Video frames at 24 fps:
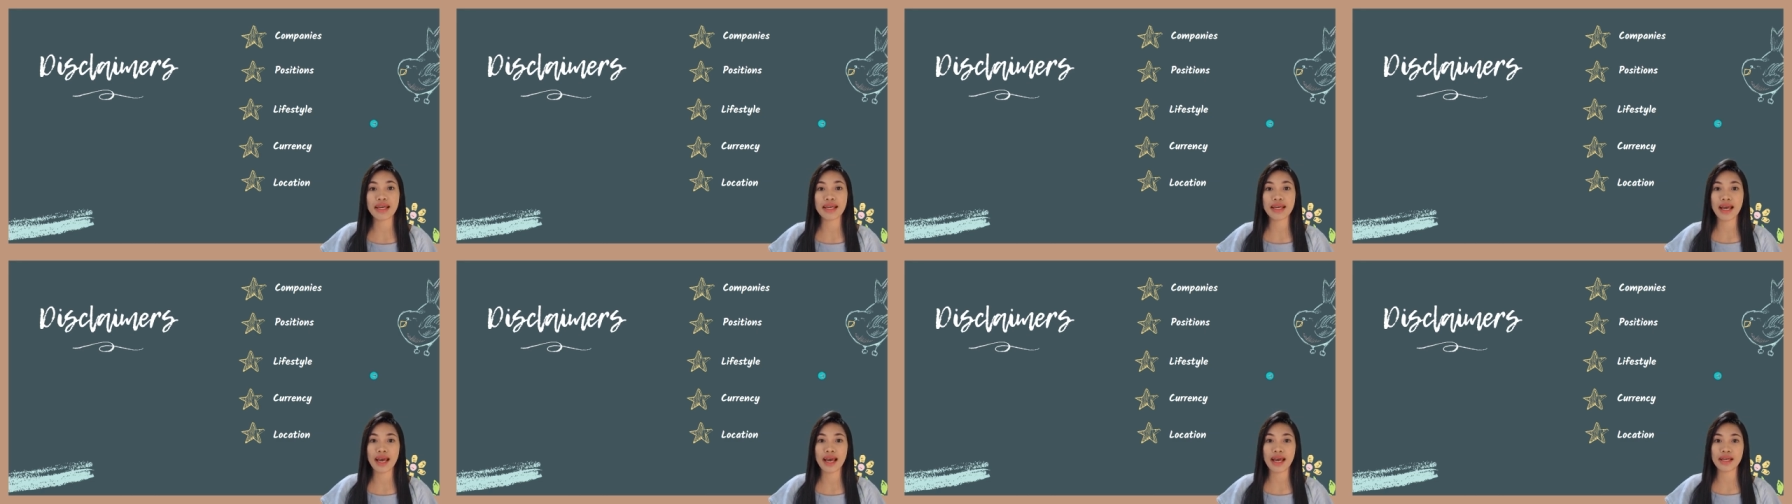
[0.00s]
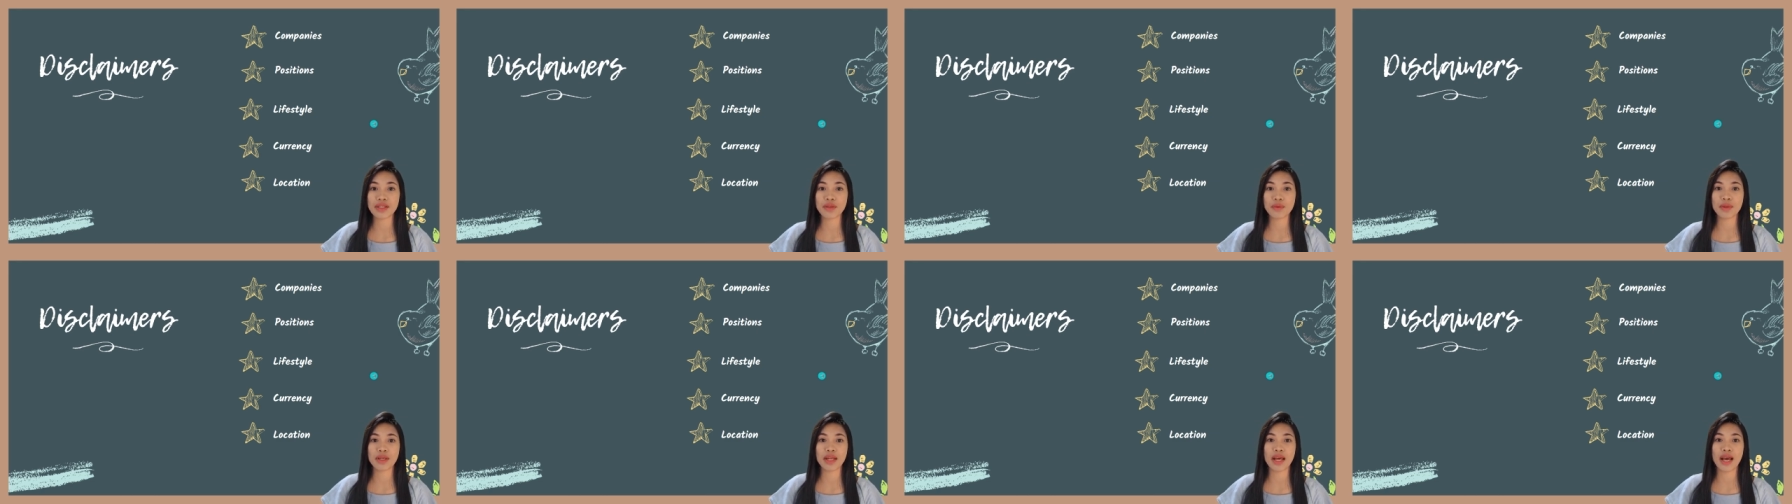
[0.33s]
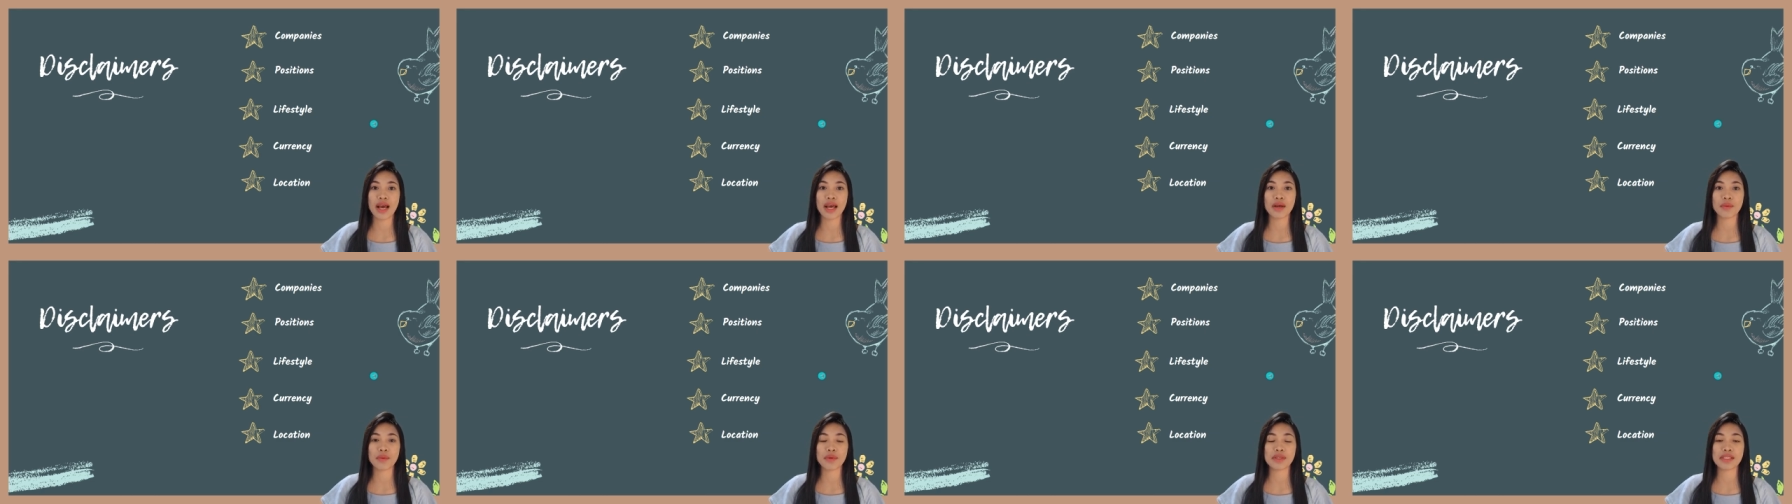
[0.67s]
I had when
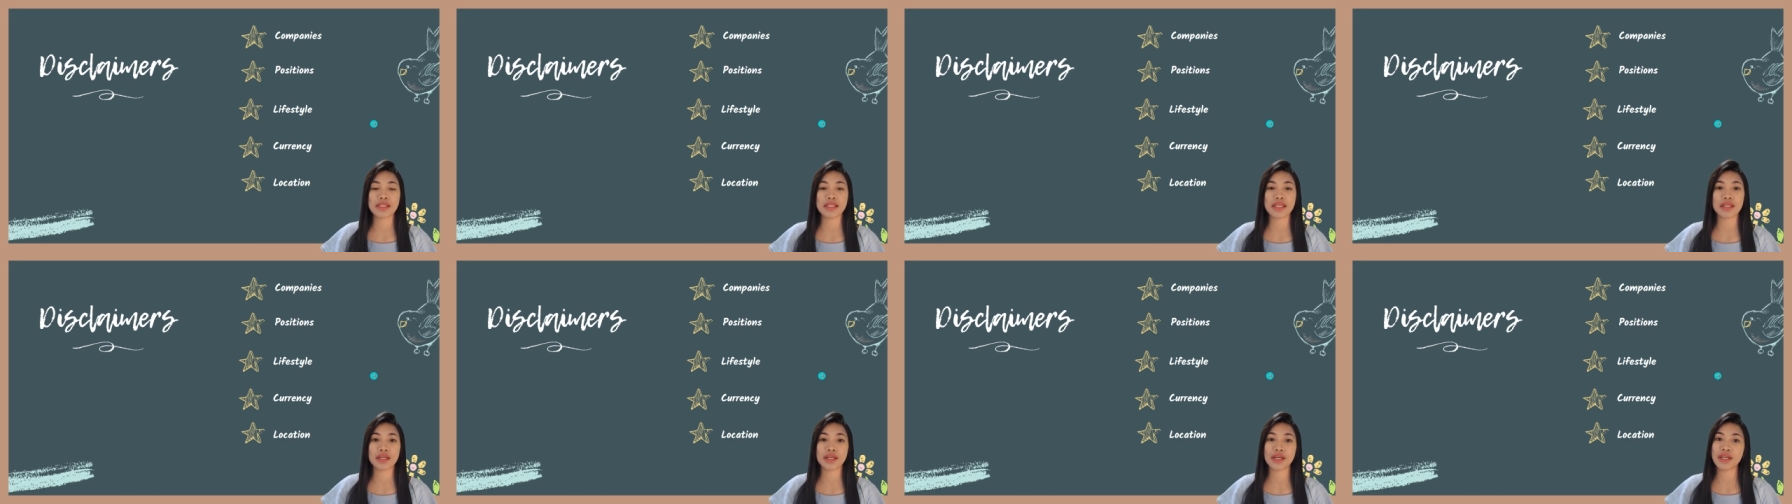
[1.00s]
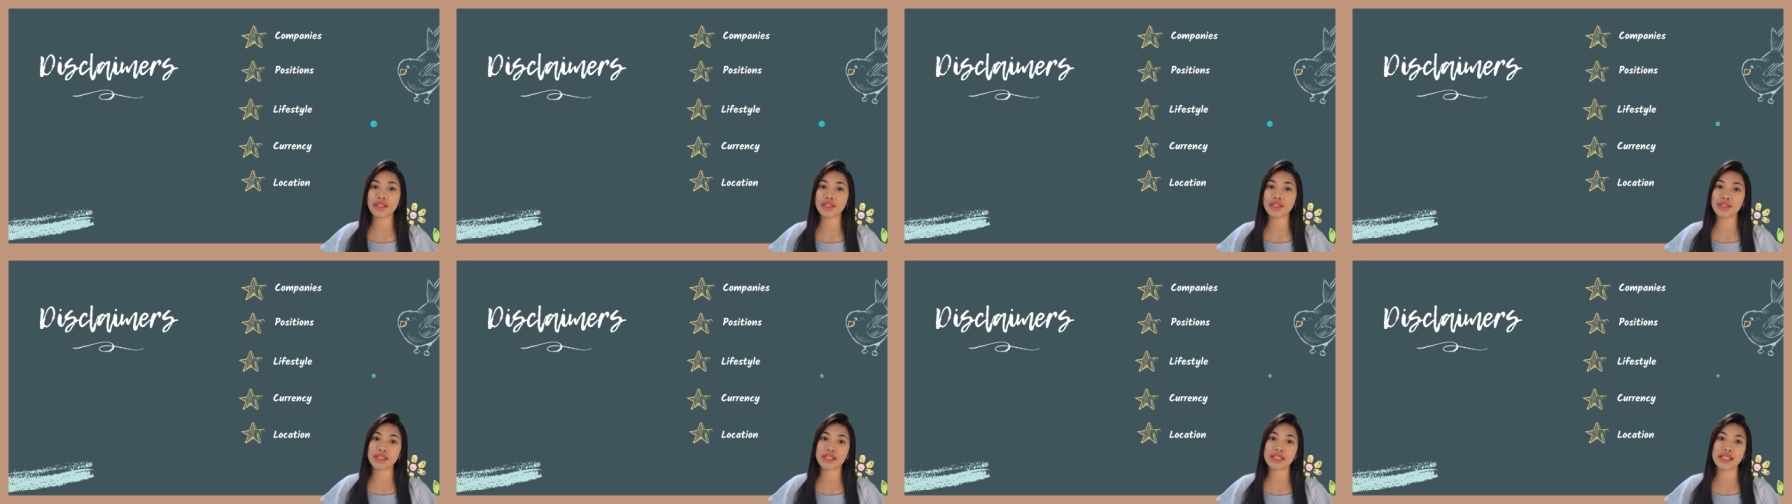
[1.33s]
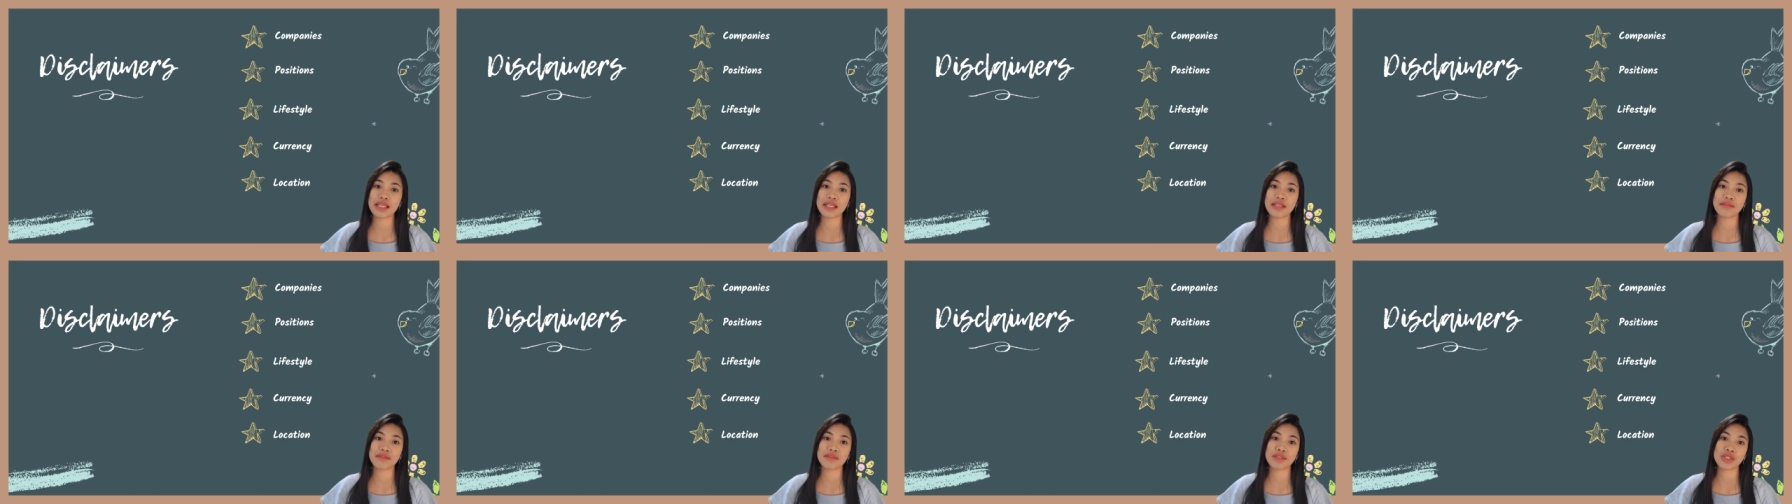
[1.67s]
I was in the
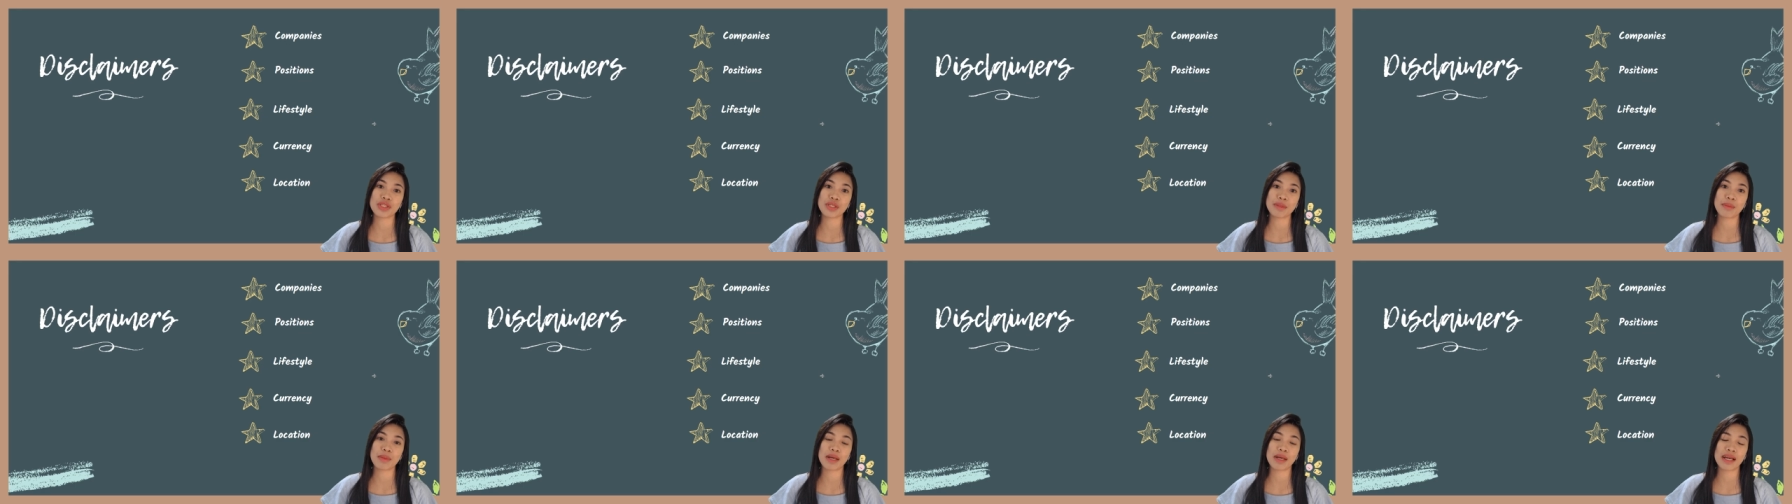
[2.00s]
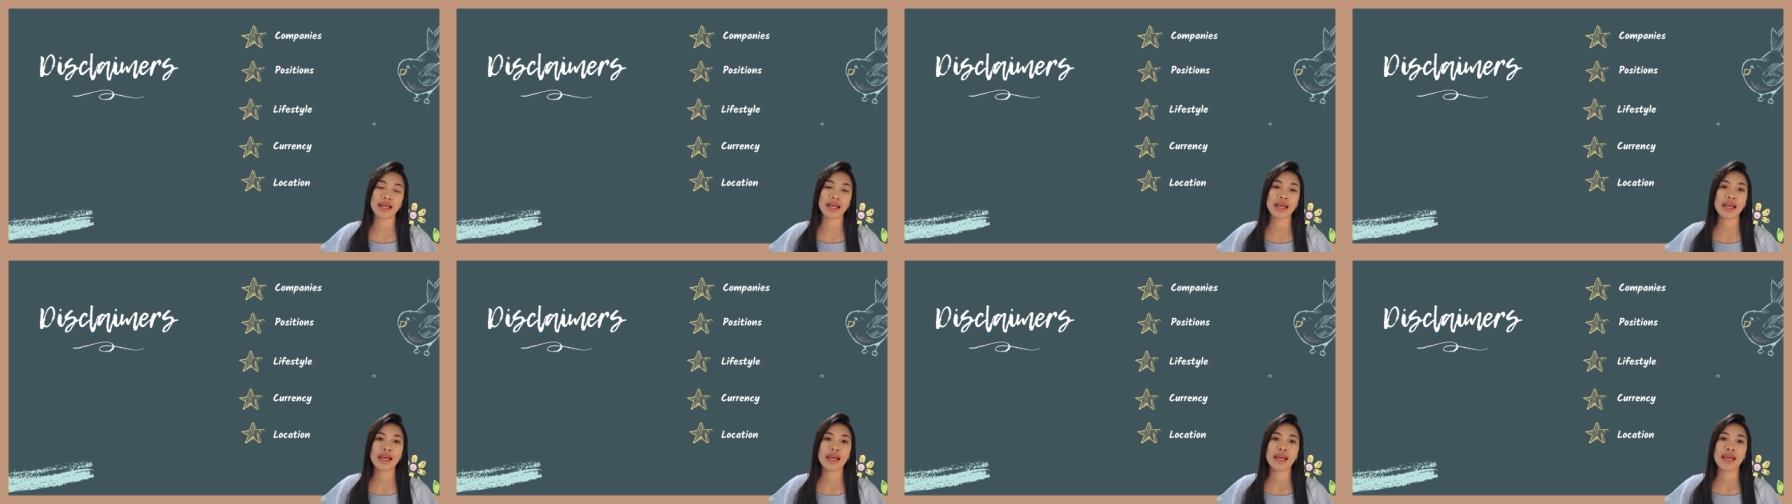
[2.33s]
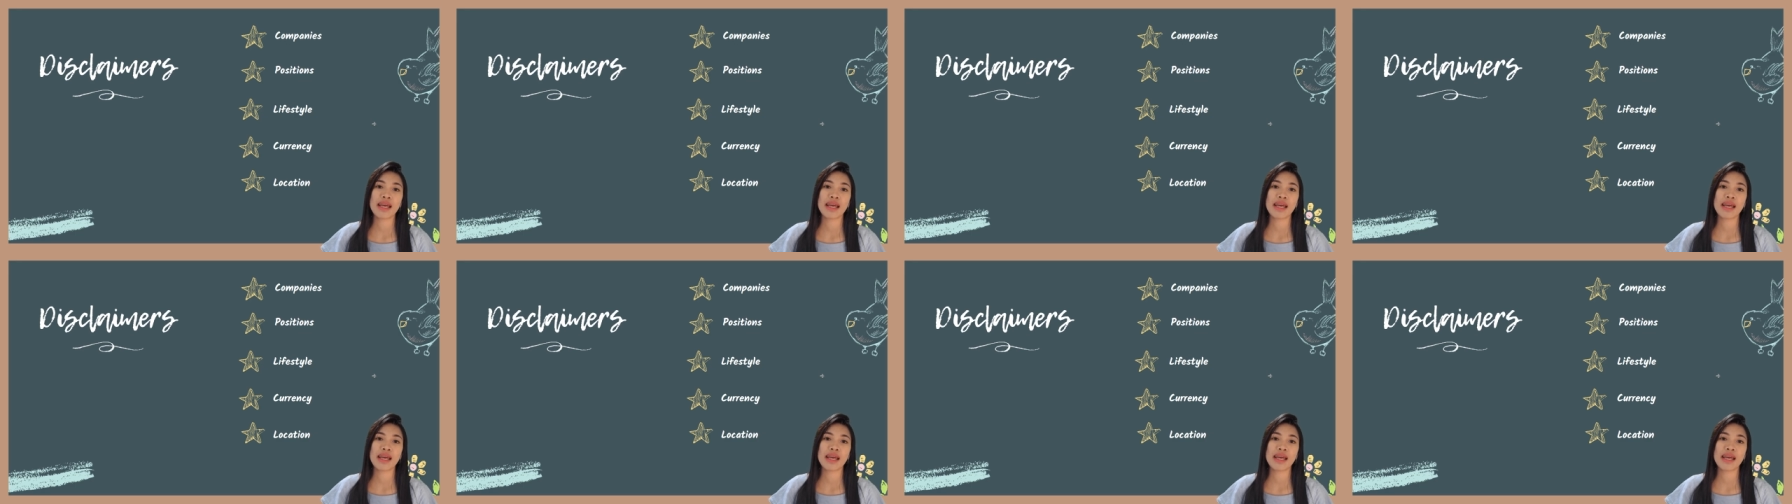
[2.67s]
countryside of Chiba